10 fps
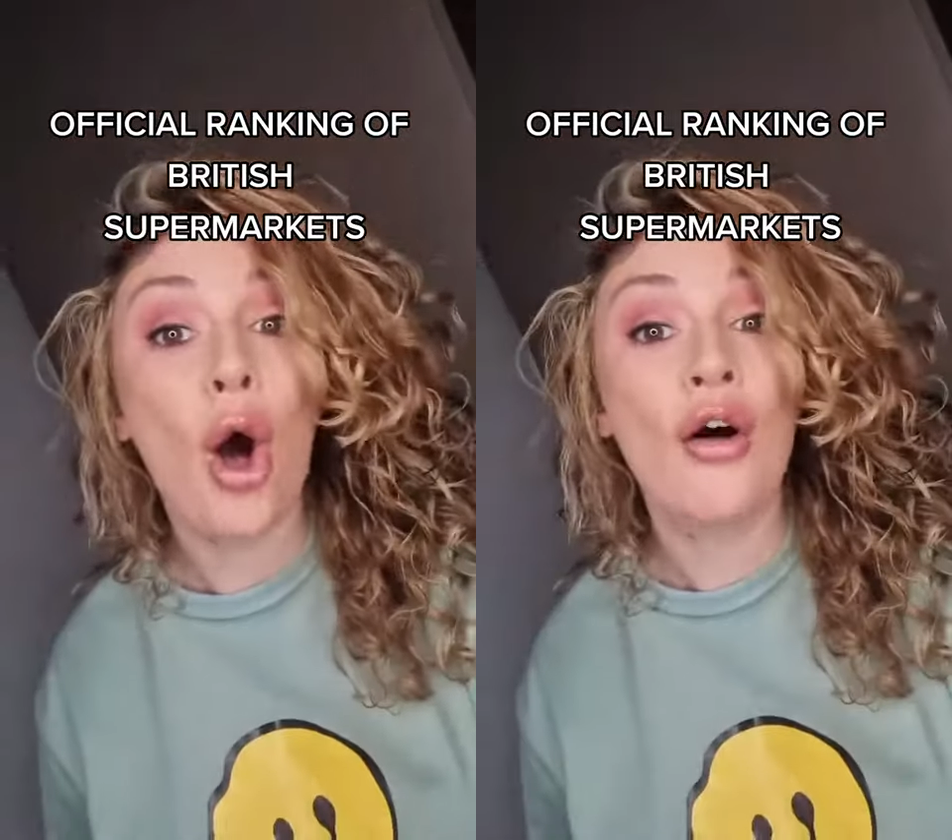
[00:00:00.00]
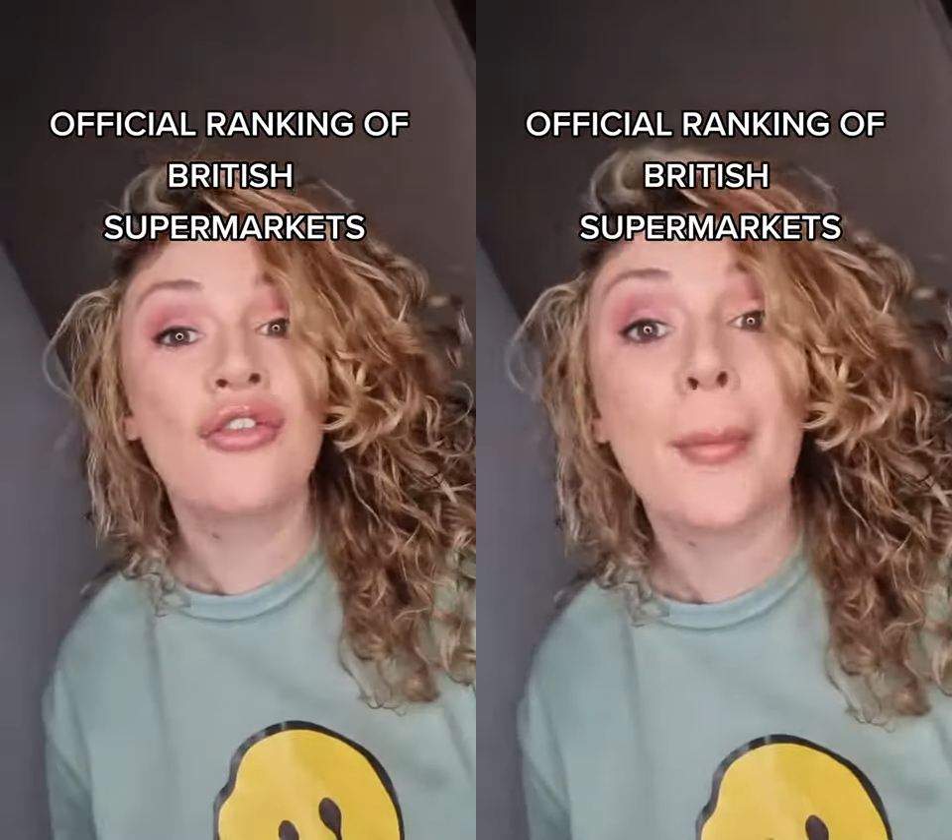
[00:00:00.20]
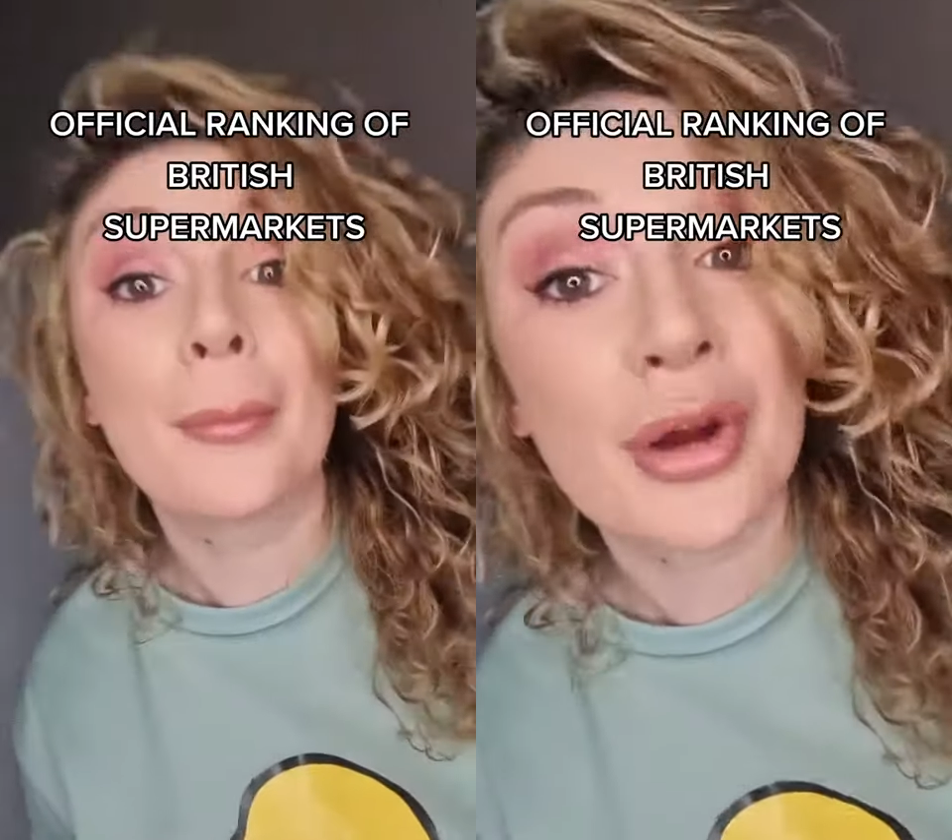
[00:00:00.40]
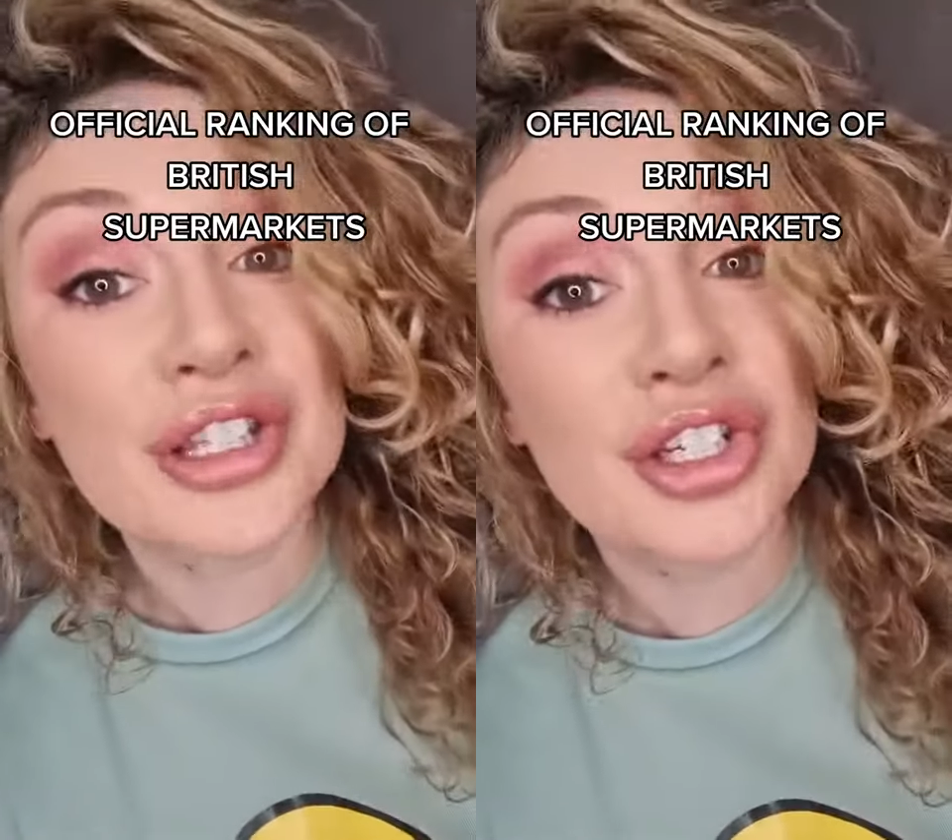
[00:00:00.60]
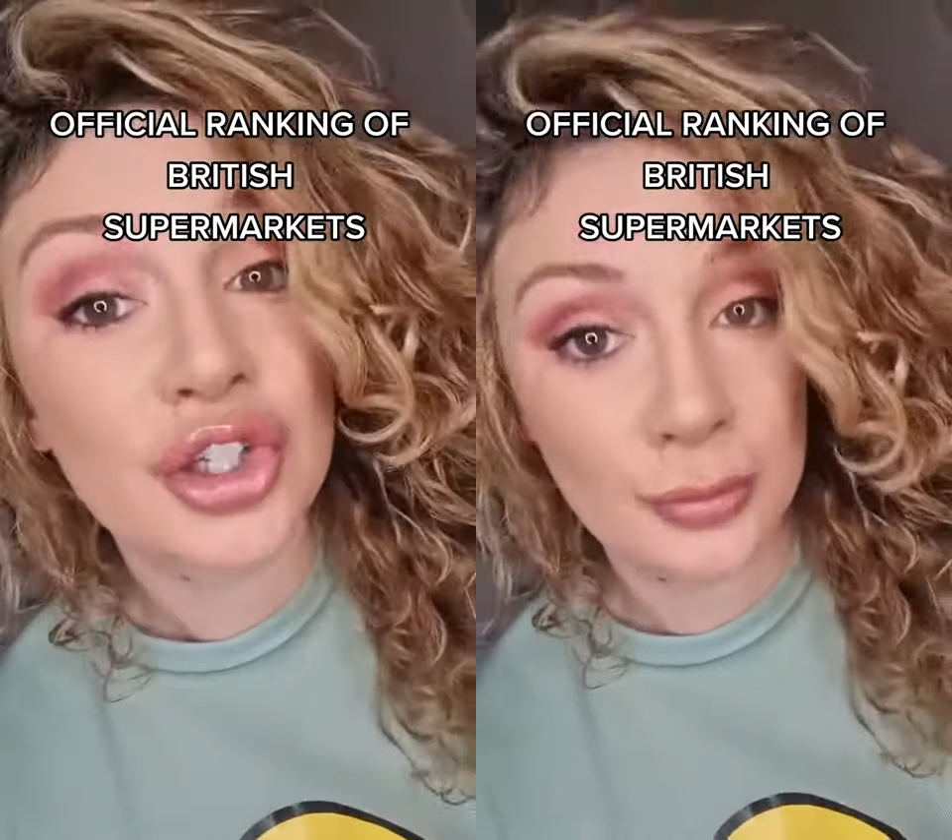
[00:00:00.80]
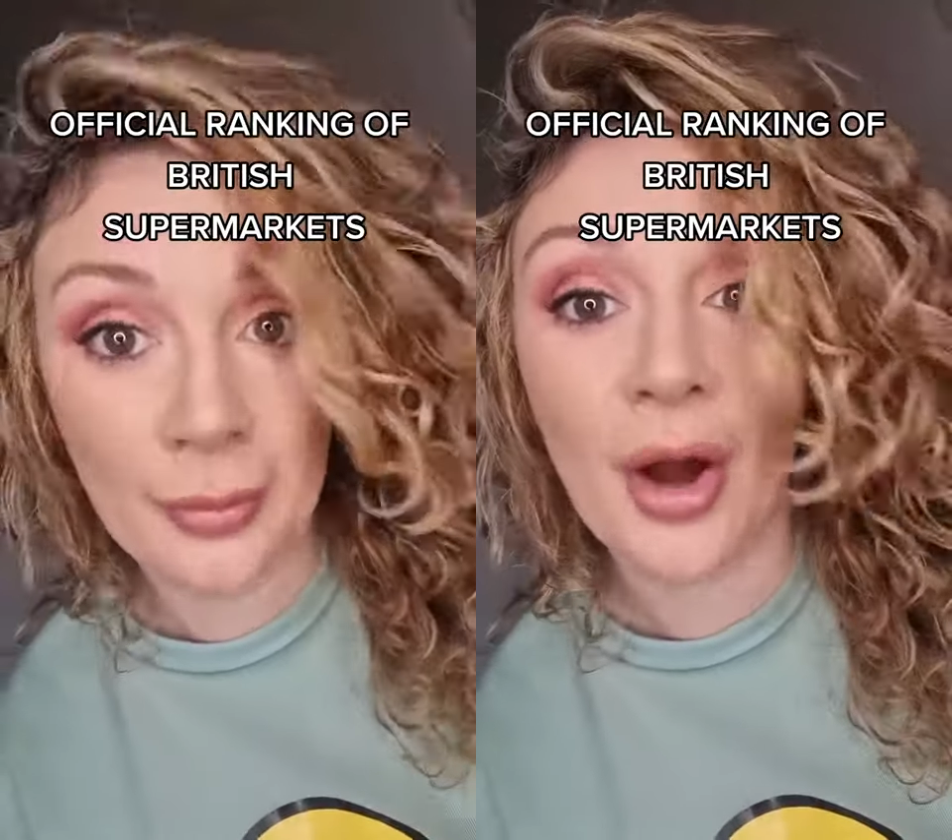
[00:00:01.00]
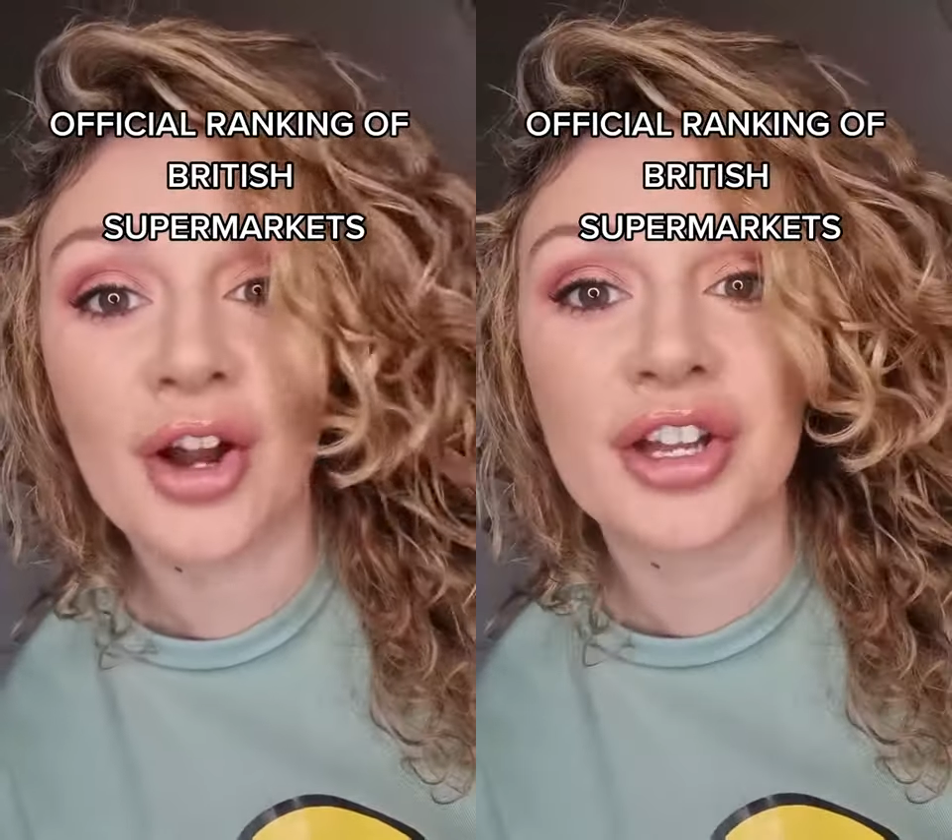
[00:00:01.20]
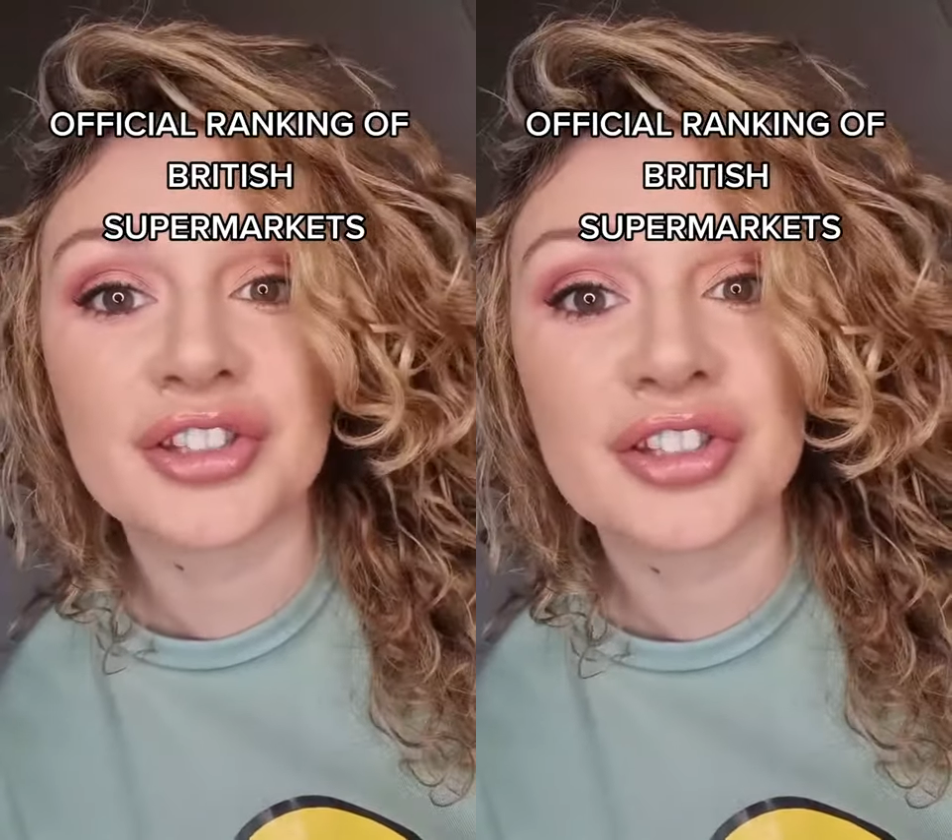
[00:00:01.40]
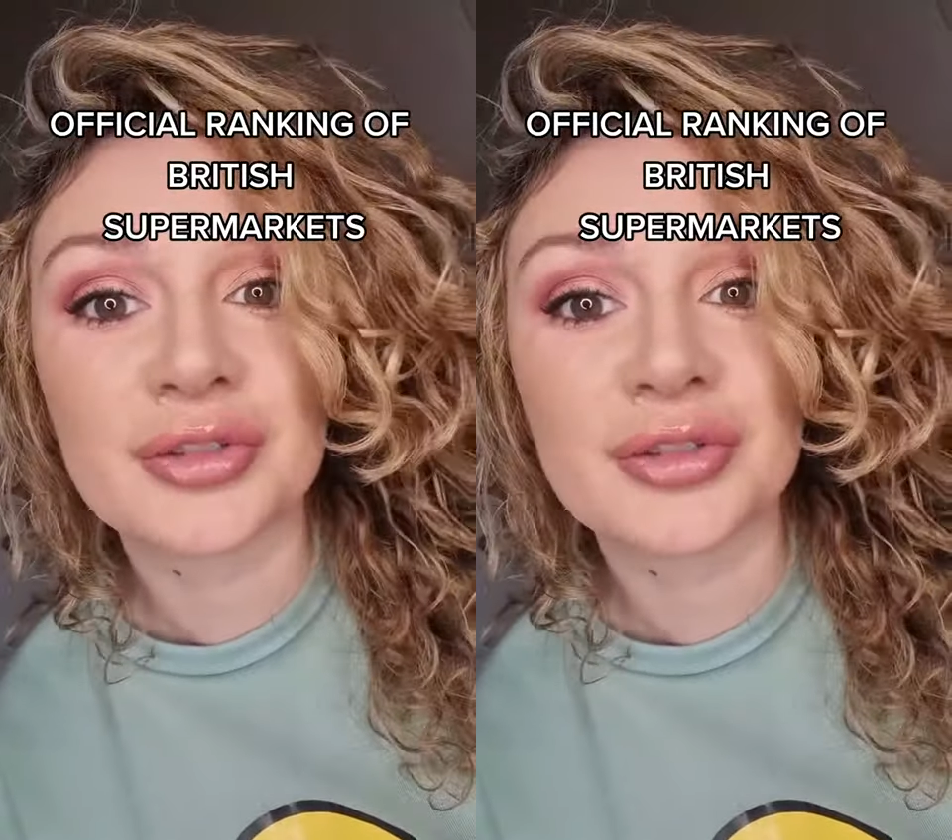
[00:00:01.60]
of British supermarkets.